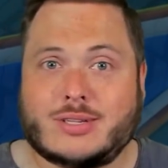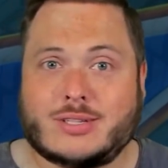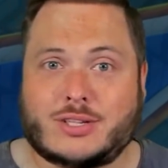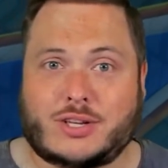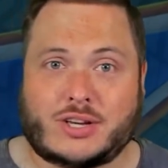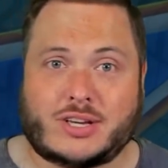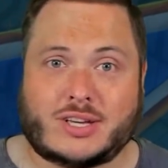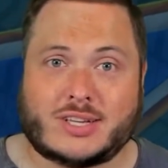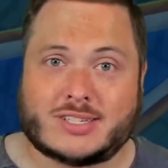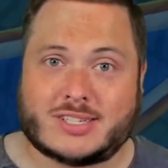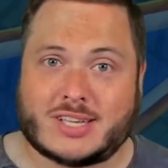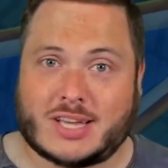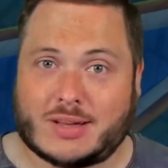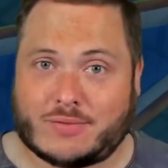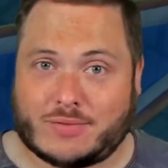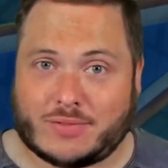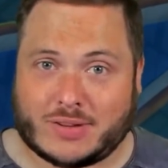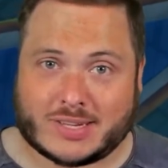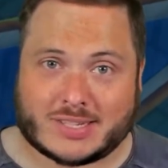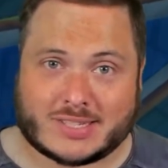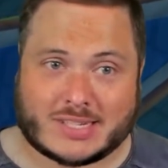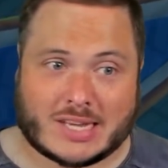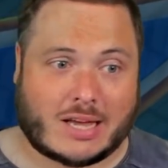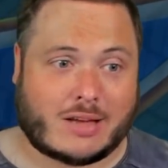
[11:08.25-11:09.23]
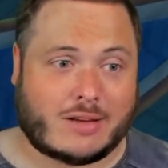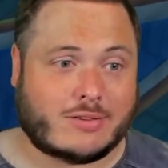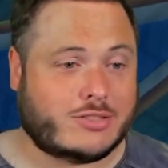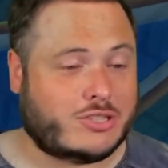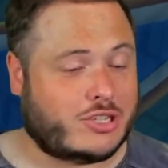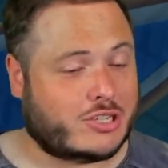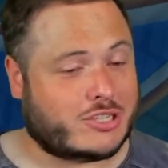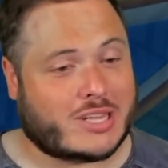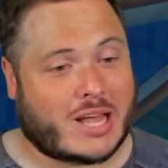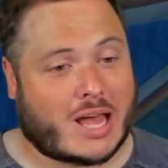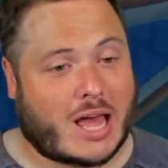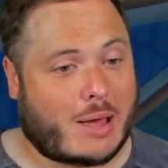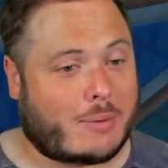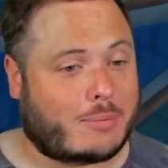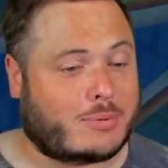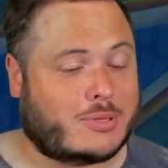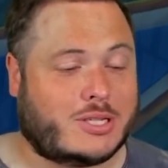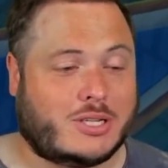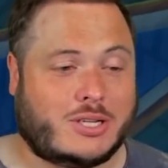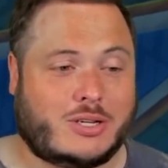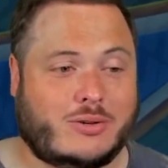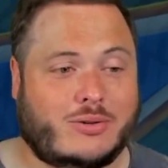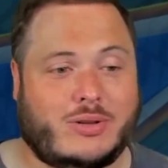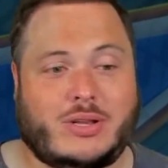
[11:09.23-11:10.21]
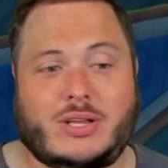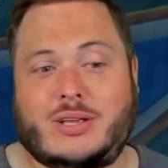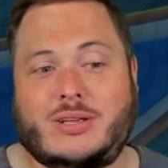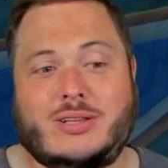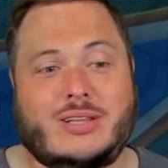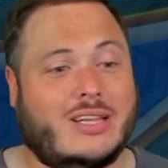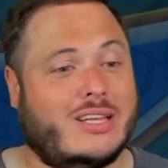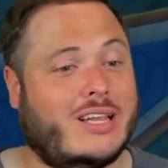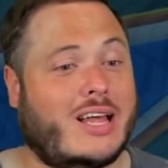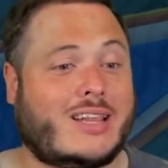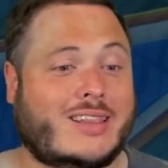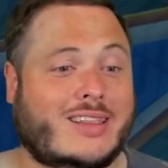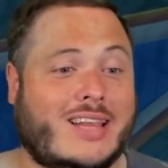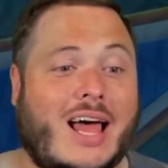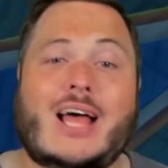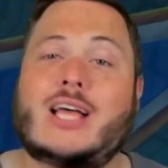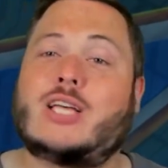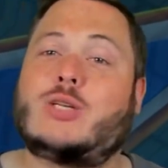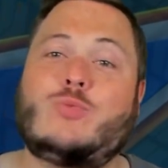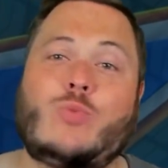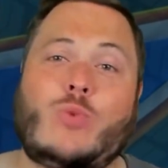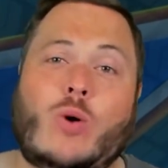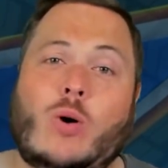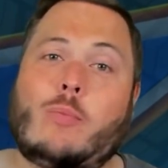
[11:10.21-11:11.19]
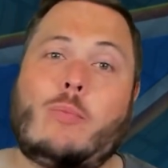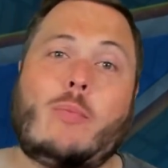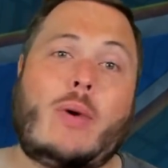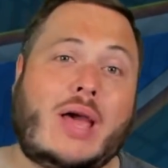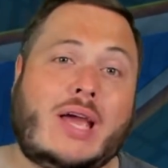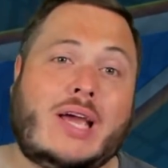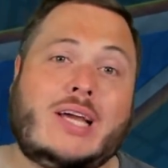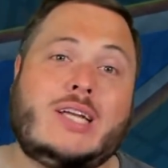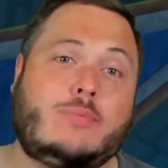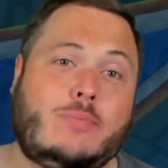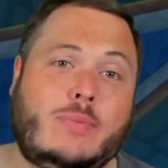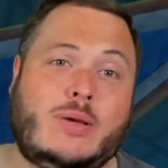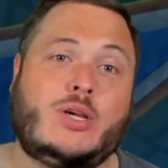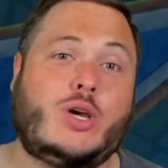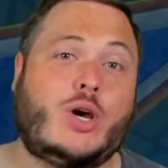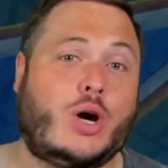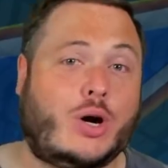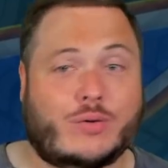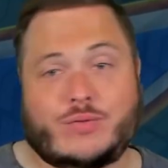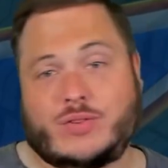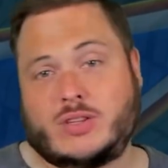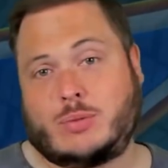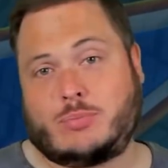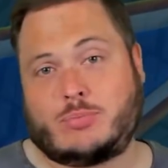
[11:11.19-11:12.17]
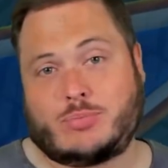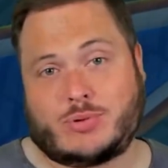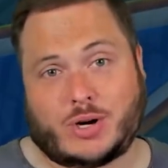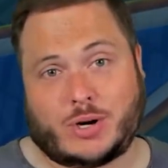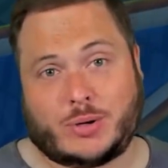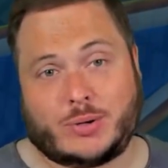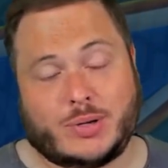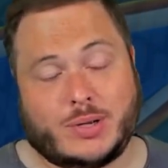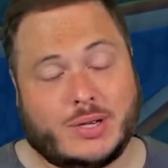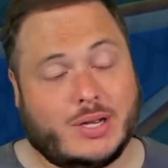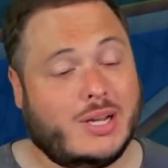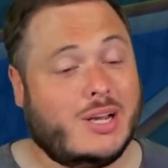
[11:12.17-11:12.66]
You can see it for yourselves. Just absolutely, that's what made me go for the pro.